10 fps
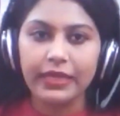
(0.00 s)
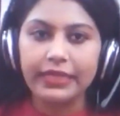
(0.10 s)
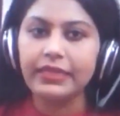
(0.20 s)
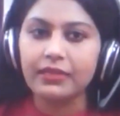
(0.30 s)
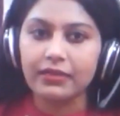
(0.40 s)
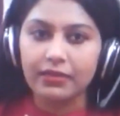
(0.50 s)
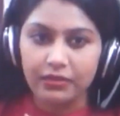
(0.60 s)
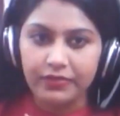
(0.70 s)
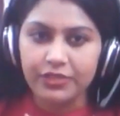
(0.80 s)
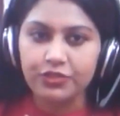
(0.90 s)
any
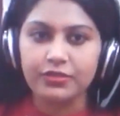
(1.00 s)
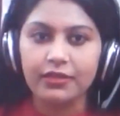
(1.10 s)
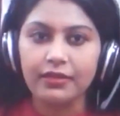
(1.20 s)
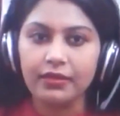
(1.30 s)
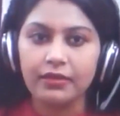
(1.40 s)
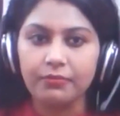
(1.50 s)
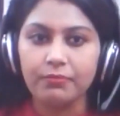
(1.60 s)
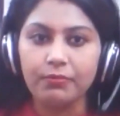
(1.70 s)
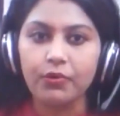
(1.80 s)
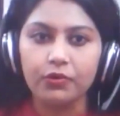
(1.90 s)
conventional
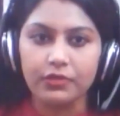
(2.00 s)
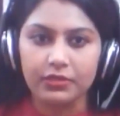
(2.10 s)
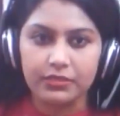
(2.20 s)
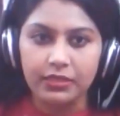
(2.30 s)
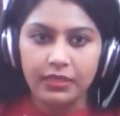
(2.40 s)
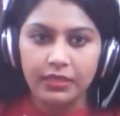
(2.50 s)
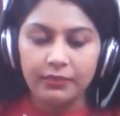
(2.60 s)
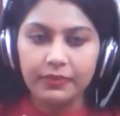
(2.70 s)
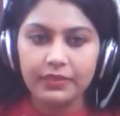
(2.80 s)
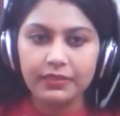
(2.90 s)
mold,
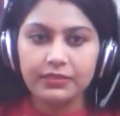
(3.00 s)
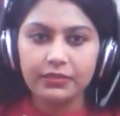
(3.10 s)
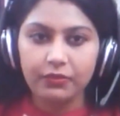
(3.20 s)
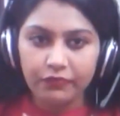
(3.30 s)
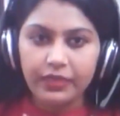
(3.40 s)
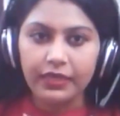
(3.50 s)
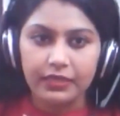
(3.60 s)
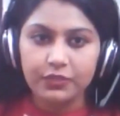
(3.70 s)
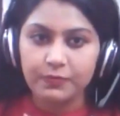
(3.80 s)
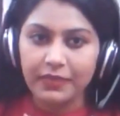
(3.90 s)
because
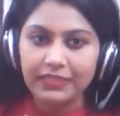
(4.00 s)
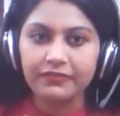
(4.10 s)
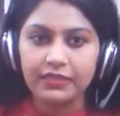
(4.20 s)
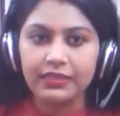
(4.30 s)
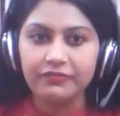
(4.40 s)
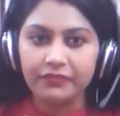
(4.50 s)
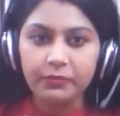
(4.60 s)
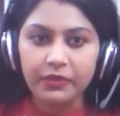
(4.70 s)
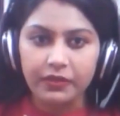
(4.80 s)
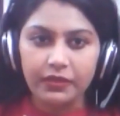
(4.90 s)
we, specifically
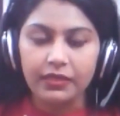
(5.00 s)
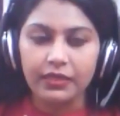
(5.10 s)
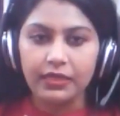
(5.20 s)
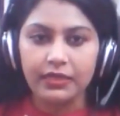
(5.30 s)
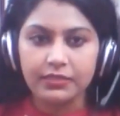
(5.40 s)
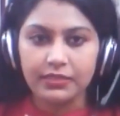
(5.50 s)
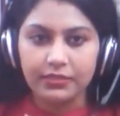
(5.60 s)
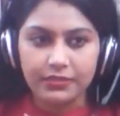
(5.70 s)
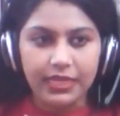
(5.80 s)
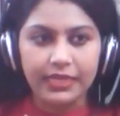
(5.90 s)
women in the
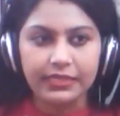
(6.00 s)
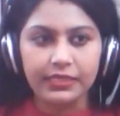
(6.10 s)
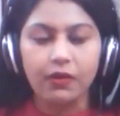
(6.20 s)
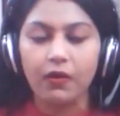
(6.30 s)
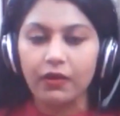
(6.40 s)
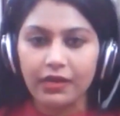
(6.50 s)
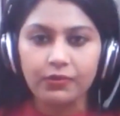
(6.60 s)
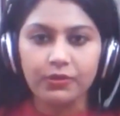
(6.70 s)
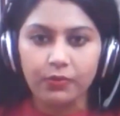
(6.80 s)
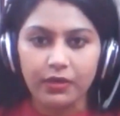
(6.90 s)
society all
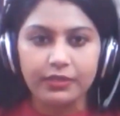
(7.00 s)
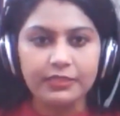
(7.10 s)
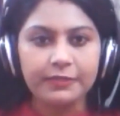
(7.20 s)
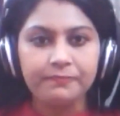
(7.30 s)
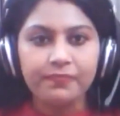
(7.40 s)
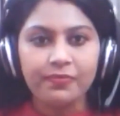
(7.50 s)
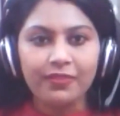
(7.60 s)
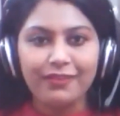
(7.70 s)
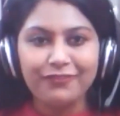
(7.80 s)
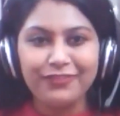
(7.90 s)
around the world,
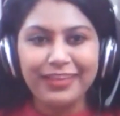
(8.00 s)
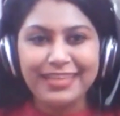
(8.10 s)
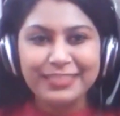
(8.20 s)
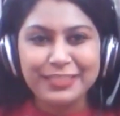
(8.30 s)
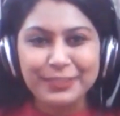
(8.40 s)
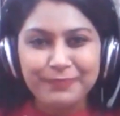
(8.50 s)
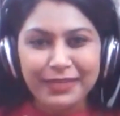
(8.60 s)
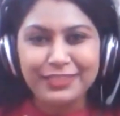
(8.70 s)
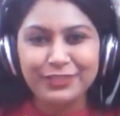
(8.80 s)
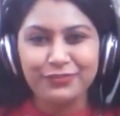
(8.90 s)
we are
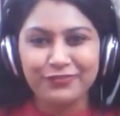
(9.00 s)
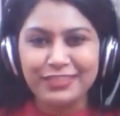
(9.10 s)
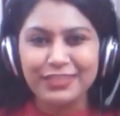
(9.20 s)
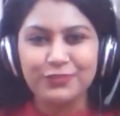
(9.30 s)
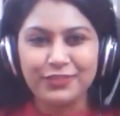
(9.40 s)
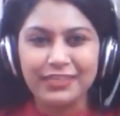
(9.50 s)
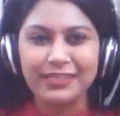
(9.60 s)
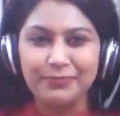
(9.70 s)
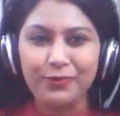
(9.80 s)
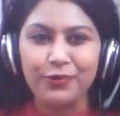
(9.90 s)
expected to fit into
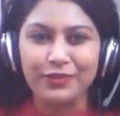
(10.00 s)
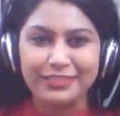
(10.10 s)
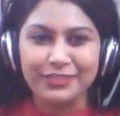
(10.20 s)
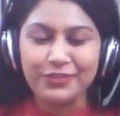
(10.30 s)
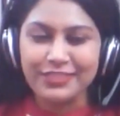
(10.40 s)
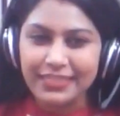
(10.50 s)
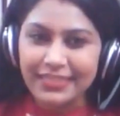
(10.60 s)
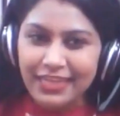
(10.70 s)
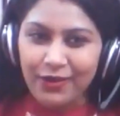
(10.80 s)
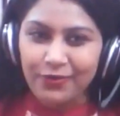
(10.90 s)
certain molds,
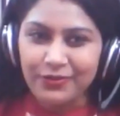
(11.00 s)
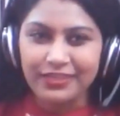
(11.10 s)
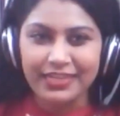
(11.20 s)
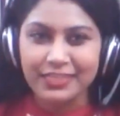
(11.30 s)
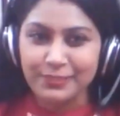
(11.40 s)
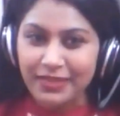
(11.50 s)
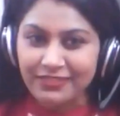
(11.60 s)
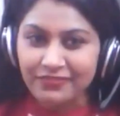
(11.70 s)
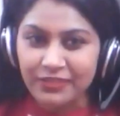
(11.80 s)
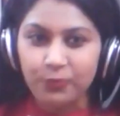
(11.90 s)
settle down in a
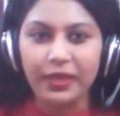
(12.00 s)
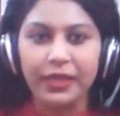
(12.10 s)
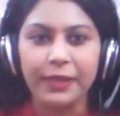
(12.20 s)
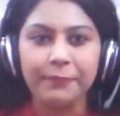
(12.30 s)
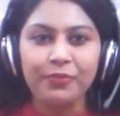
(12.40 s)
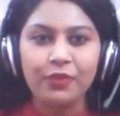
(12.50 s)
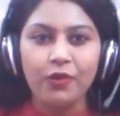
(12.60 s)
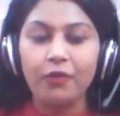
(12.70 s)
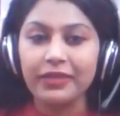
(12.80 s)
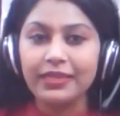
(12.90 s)
specific way,
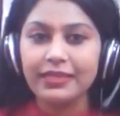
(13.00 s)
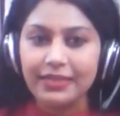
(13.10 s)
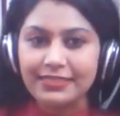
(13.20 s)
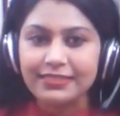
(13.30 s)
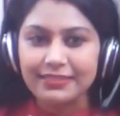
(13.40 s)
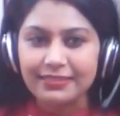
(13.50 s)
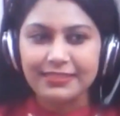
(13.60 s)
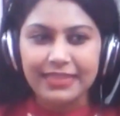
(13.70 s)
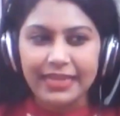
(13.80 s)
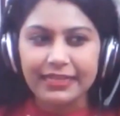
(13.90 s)
or be a
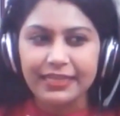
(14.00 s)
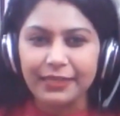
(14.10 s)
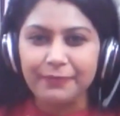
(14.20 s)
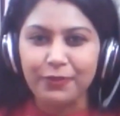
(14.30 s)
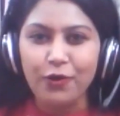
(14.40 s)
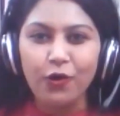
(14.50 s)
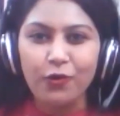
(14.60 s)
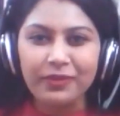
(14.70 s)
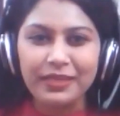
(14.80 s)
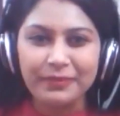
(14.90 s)
slightly
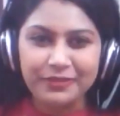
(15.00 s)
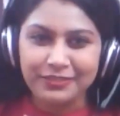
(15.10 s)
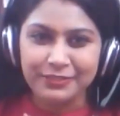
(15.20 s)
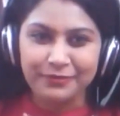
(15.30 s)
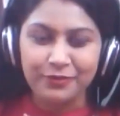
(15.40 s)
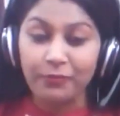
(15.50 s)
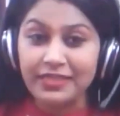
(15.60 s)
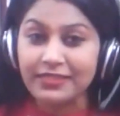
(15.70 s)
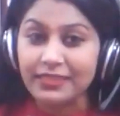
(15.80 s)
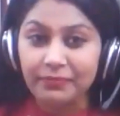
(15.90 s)
homely person, or
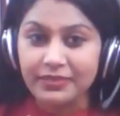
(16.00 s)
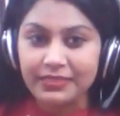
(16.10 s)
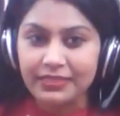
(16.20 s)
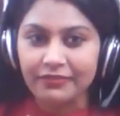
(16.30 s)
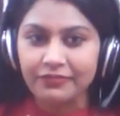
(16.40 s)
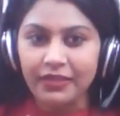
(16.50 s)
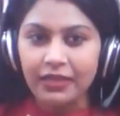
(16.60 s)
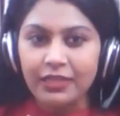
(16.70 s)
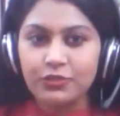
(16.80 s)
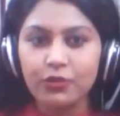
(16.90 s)
be submissive.
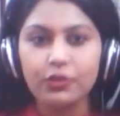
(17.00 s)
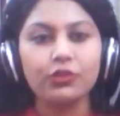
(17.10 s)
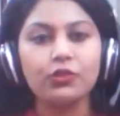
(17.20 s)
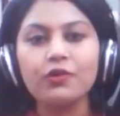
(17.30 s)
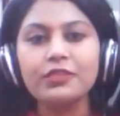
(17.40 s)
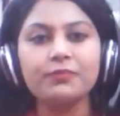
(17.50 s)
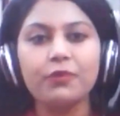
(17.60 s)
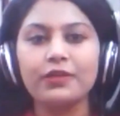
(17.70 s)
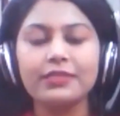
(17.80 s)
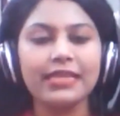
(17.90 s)
So those
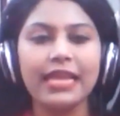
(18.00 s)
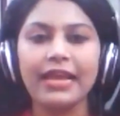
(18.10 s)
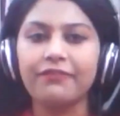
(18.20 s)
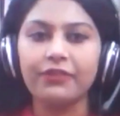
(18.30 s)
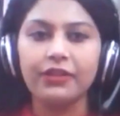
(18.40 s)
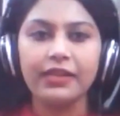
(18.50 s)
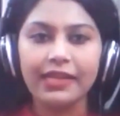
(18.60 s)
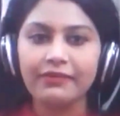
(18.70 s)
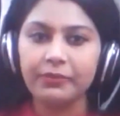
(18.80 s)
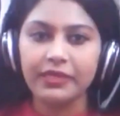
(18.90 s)
molds have
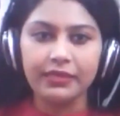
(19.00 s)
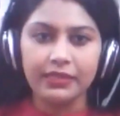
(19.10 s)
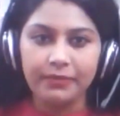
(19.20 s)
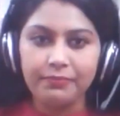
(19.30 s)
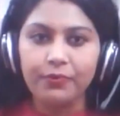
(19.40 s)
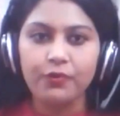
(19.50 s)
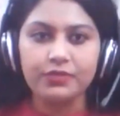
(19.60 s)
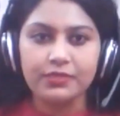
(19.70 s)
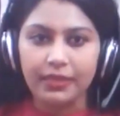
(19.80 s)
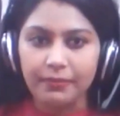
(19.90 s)
never been
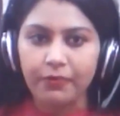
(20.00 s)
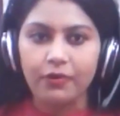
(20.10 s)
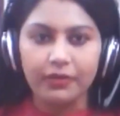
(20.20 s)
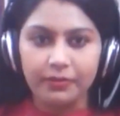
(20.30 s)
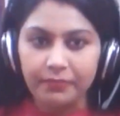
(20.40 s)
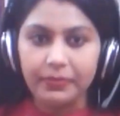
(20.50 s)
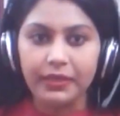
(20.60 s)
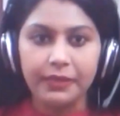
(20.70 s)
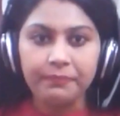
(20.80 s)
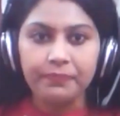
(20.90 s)
imposed upon
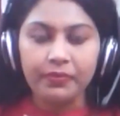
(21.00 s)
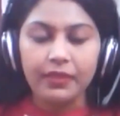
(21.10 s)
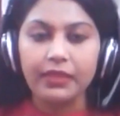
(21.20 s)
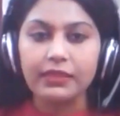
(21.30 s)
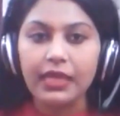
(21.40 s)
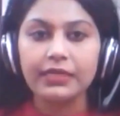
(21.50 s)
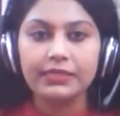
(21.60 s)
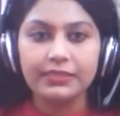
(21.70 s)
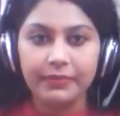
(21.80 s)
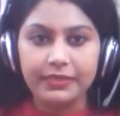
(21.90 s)
me. And that
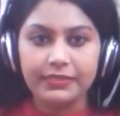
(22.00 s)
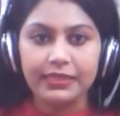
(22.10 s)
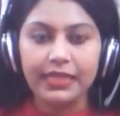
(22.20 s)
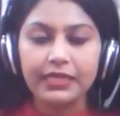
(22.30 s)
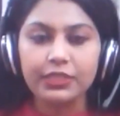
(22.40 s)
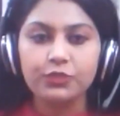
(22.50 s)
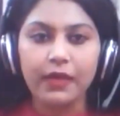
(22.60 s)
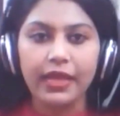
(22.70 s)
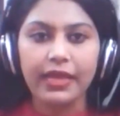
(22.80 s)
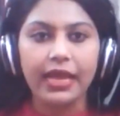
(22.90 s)
is the best thing. That is
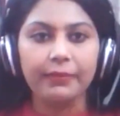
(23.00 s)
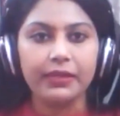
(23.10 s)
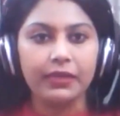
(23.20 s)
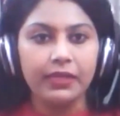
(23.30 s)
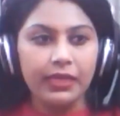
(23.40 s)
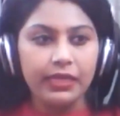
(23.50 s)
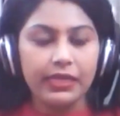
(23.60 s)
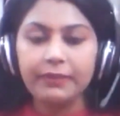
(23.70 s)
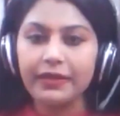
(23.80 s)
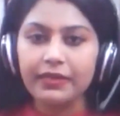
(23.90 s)
why I am an
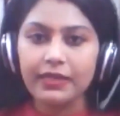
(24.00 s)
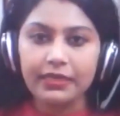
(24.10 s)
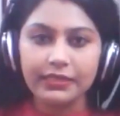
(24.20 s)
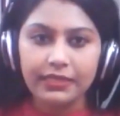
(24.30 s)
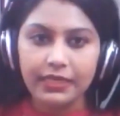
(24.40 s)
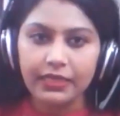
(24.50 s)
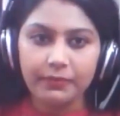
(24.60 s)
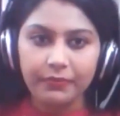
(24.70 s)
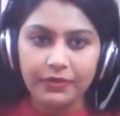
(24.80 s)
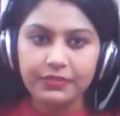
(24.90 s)
independently
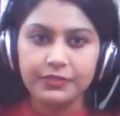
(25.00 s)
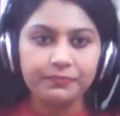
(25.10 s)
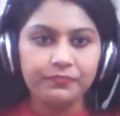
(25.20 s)
thinking person.